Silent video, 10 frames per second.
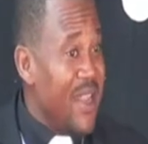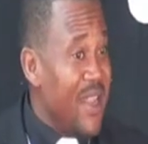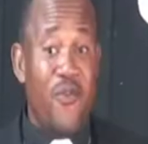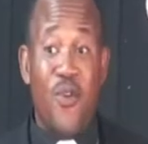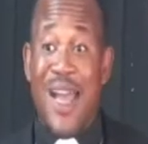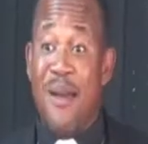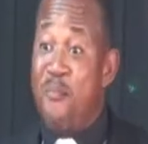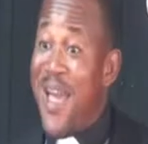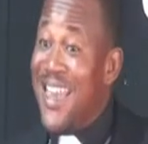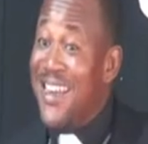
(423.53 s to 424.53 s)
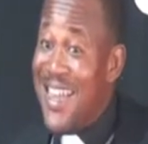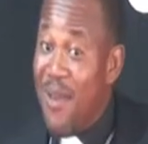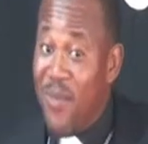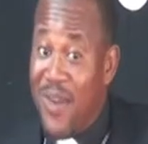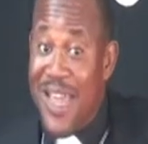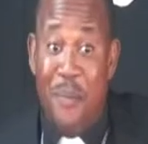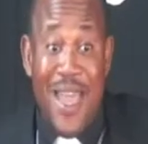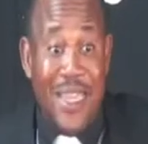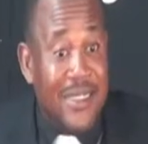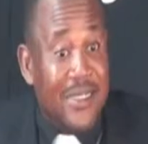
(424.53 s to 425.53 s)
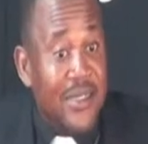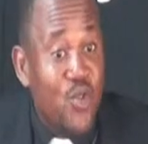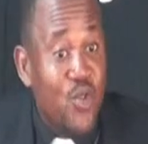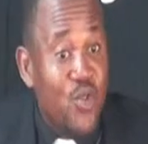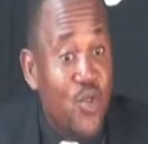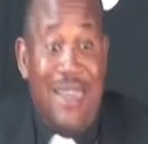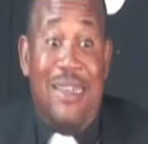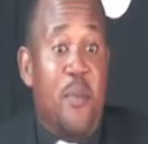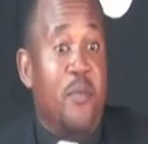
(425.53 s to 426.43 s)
If you can bind them, they are bind. You can bind them.